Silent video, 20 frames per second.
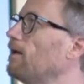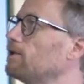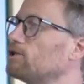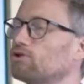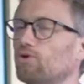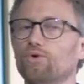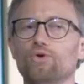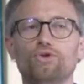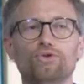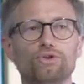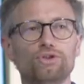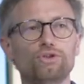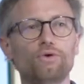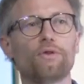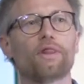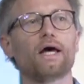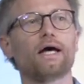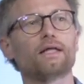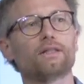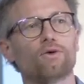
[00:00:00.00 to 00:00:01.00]
So you
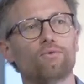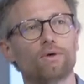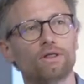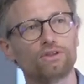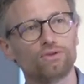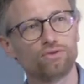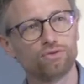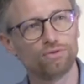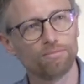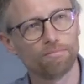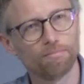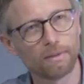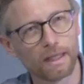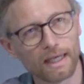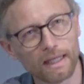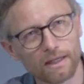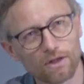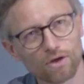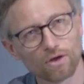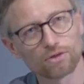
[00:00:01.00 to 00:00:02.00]
knew that. What you
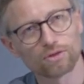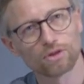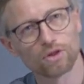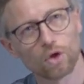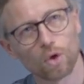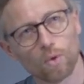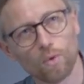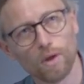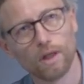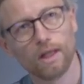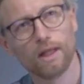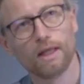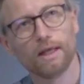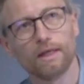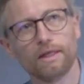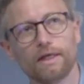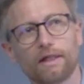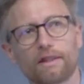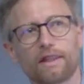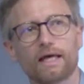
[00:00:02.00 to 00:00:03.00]
may not know
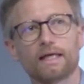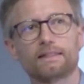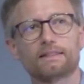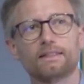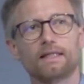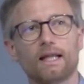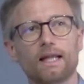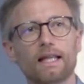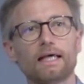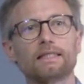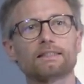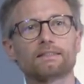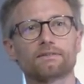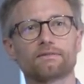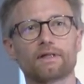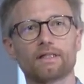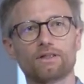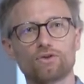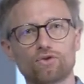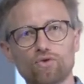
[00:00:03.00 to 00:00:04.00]
is that in less
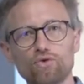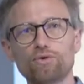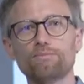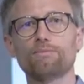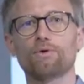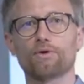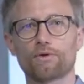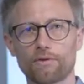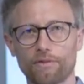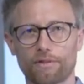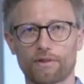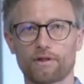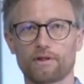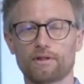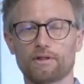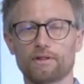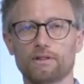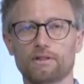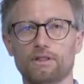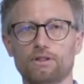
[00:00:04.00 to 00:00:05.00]
than 2 months,
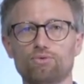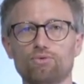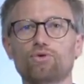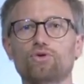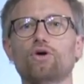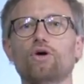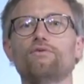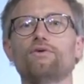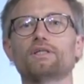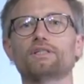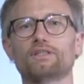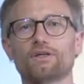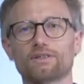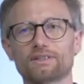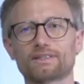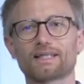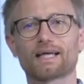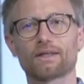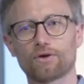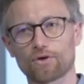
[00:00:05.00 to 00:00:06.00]
it would cover the
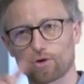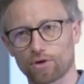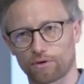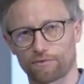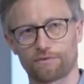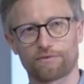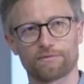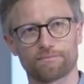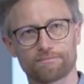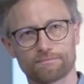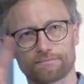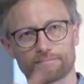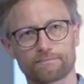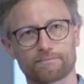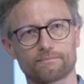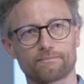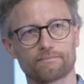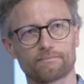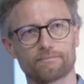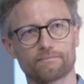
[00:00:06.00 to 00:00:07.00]
entire Earth.
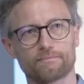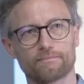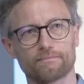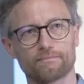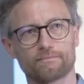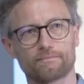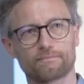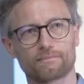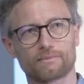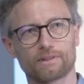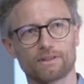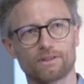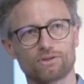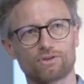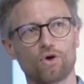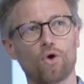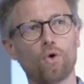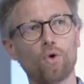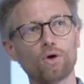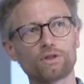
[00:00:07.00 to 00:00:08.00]

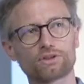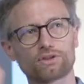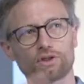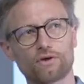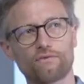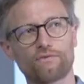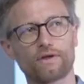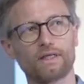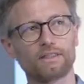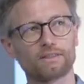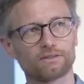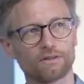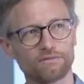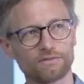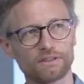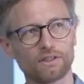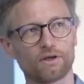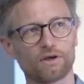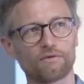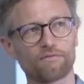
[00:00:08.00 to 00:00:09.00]
The whole surface
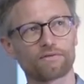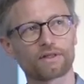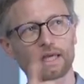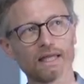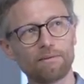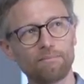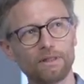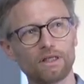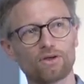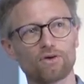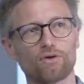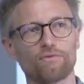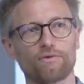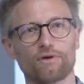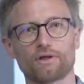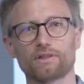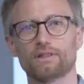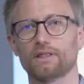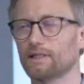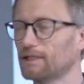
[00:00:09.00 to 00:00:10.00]
of the Earth can be
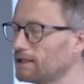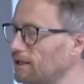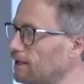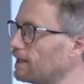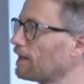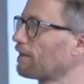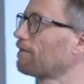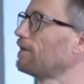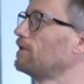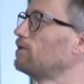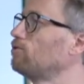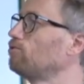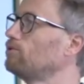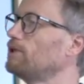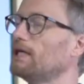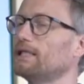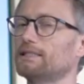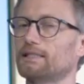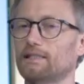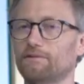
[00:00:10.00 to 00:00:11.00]
covered in less than 2
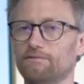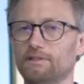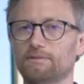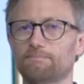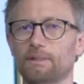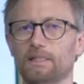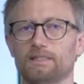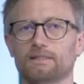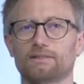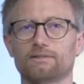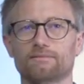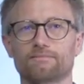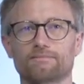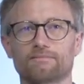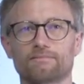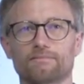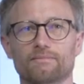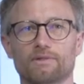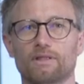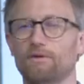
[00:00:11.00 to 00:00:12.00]
days at this pace.
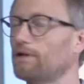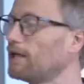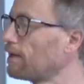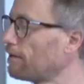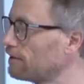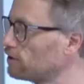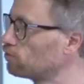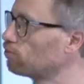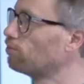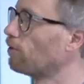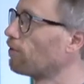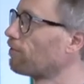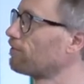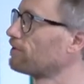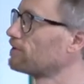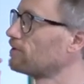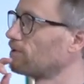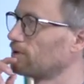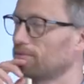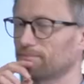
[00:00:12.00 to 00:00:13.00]
Less than 2
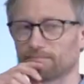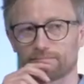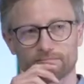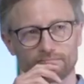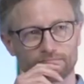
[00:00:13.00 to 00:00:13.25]
months, sorry.